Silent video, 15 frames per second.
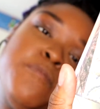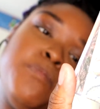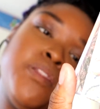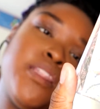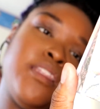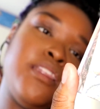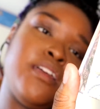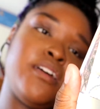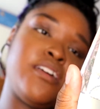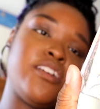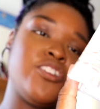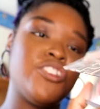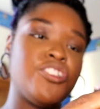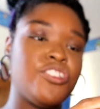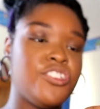
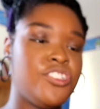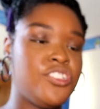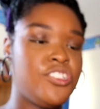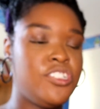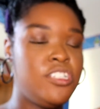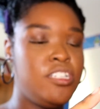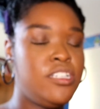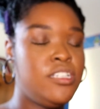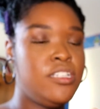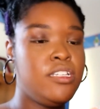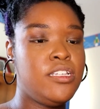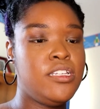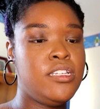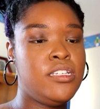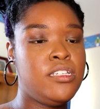blush
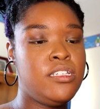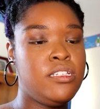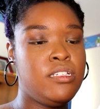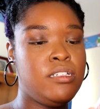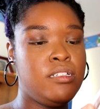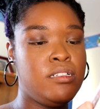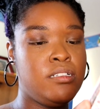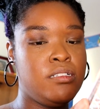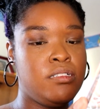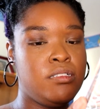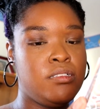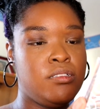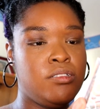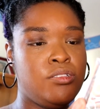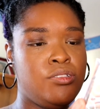in
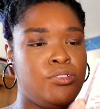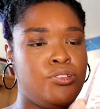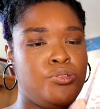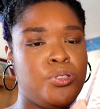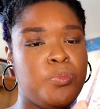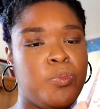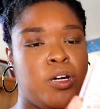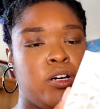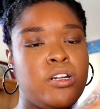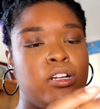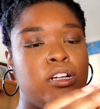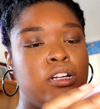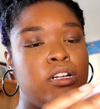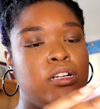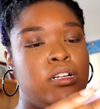Juice
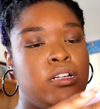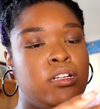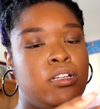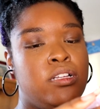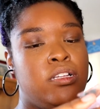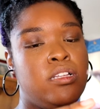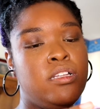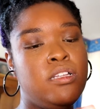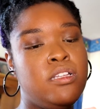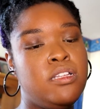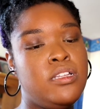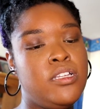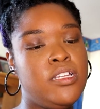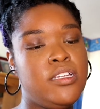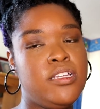Bar.
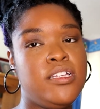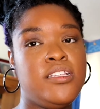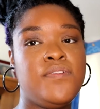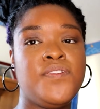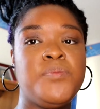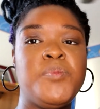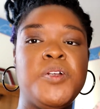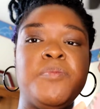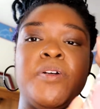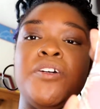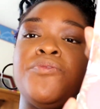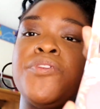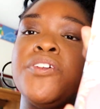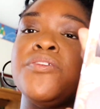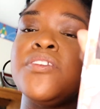It's from their
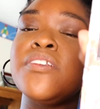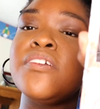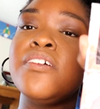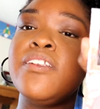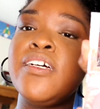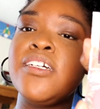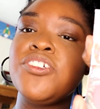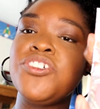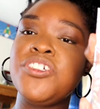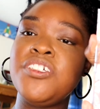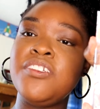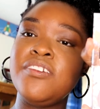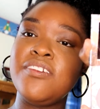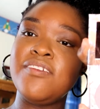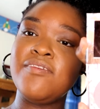Melrose
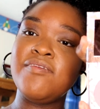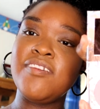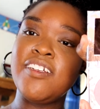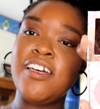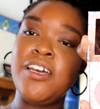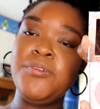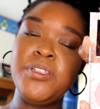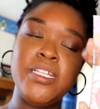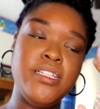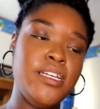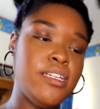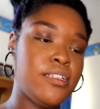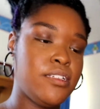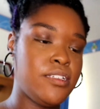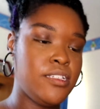collection. I really
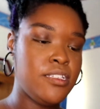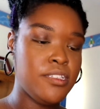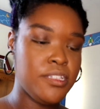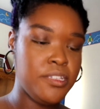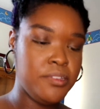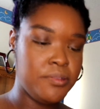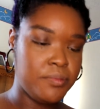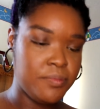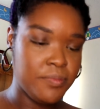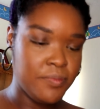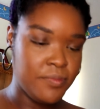like it. It's cute.